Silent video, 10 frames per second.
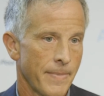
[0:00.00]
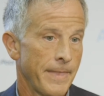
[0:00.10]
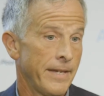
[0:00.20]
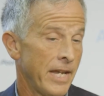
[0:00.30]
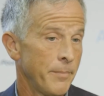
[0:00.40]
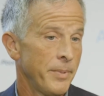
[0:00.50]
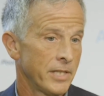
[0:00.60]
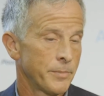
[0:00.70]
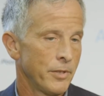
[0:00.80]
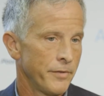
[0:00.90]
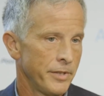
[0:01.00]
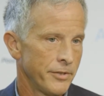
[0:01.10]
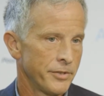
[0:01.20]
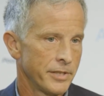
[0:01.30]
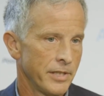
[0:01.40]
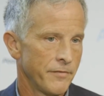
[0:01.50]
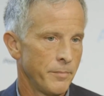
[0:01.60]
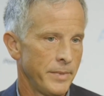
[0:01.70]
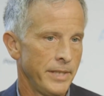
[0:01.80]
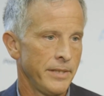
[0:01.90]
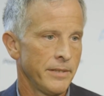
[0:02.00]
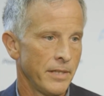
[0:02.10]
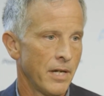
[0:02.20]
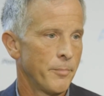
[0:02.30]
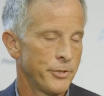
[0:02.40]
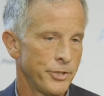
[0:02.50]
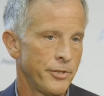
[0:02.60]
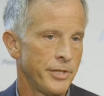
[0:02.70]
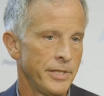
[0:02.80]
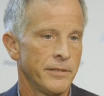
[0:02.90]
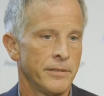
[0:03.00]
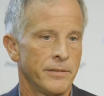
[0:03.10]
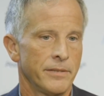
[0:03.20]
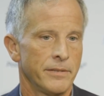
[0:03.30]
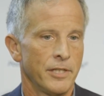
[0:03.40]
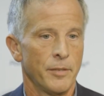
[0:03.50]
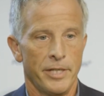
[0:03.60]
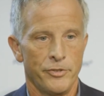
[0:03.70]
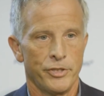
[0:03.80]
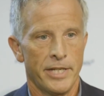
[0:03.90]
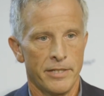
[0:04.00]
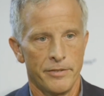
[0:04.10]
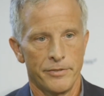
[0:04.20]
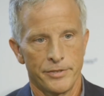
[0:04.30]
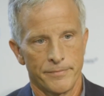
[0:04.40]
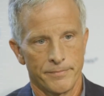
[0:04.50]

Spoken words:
And APSP over the years has given me the opportunity to help educate others.